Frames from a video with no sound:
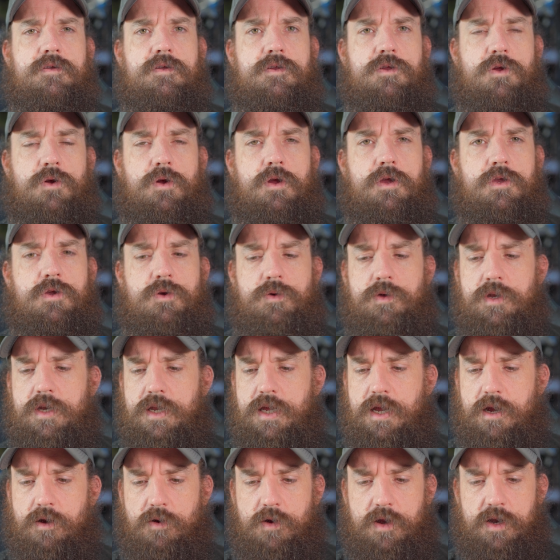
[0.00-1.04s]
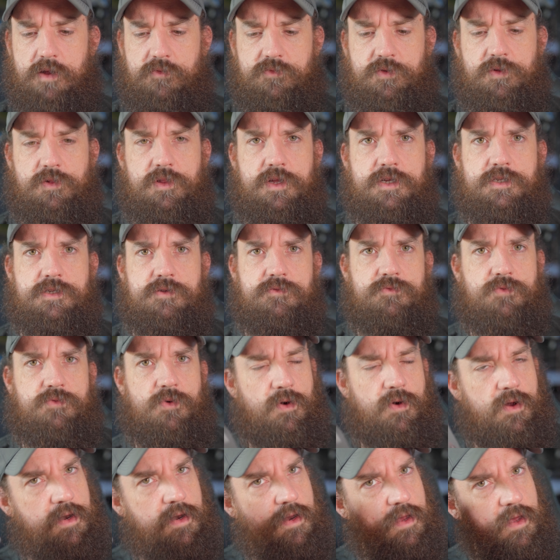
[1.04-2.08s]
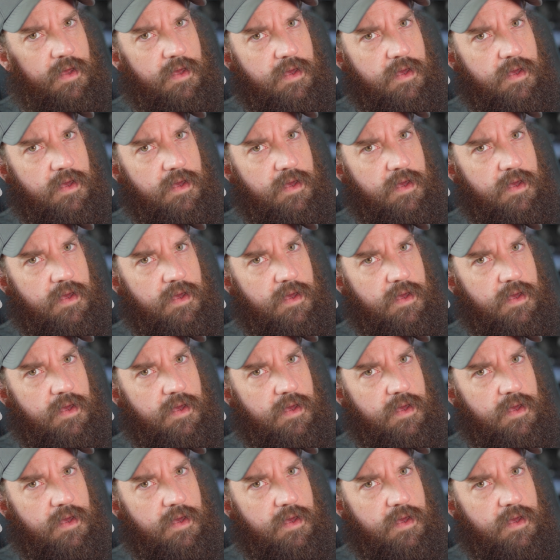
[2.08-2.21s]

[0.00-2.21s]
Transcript: You're, you can hear it if you listen for it.